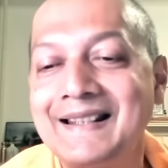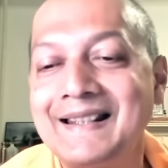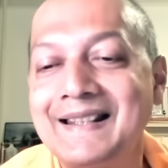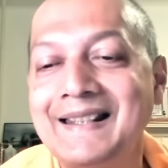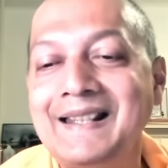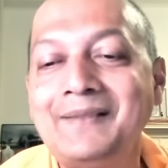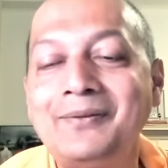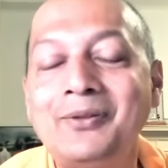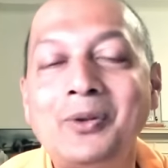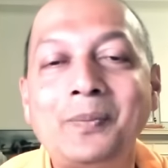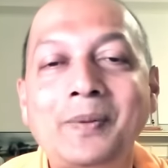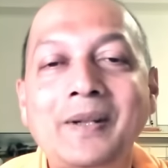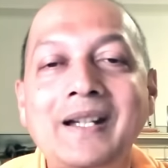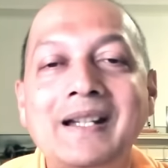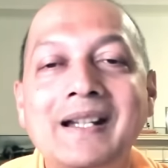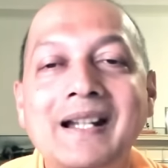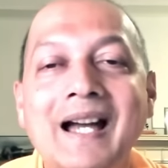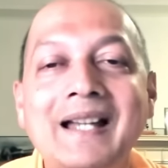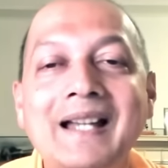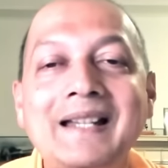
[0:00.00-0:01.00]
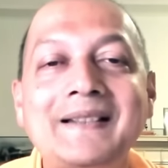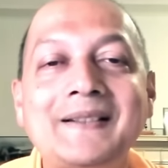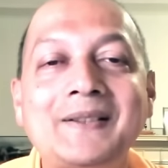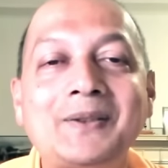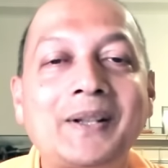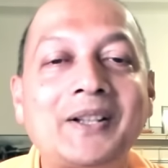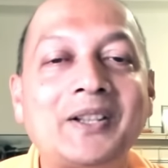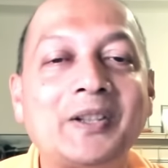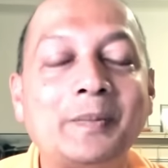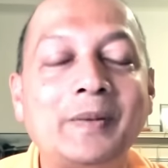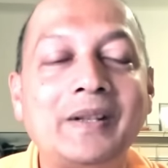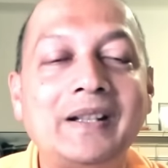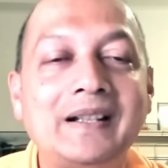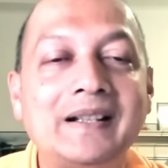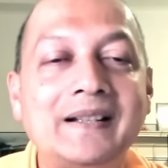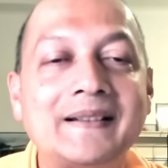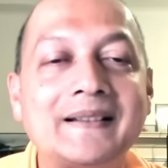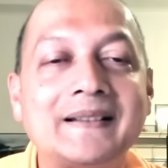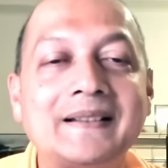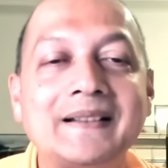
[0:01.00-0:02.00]
It would be nice to
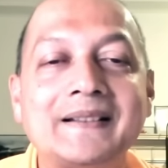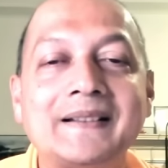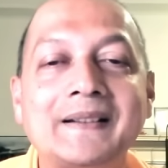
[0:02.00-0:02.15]
experience this.